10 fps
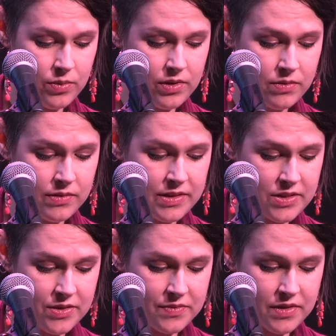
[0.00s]
would only
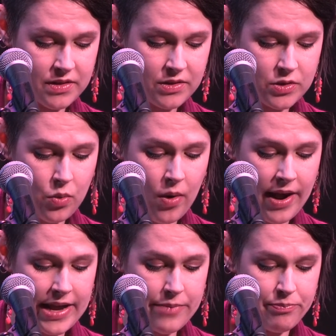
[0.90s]
serve to
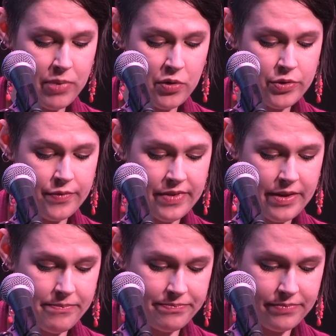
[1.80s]
disquiet both of
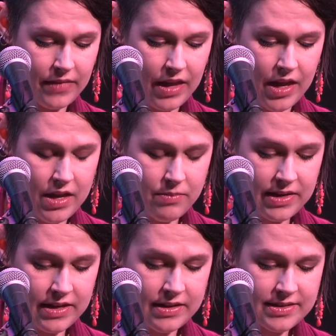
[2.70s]
them.
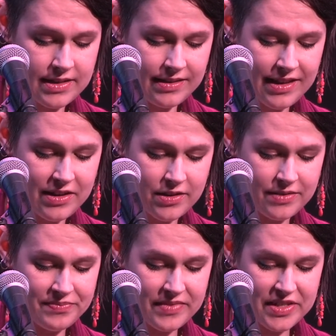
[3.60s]
But an instant
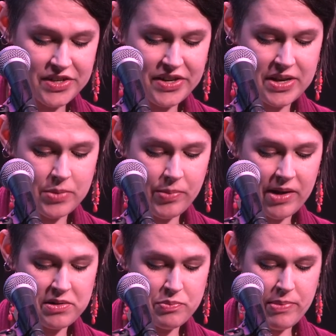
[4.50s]
later, she hit
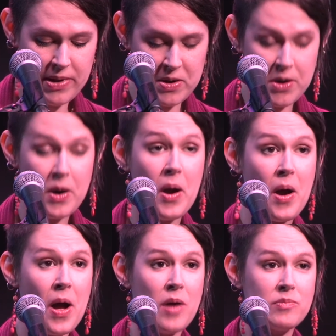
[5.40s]
upon a better
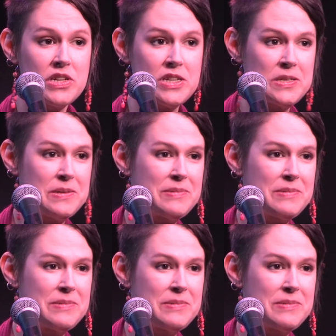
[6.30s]
option.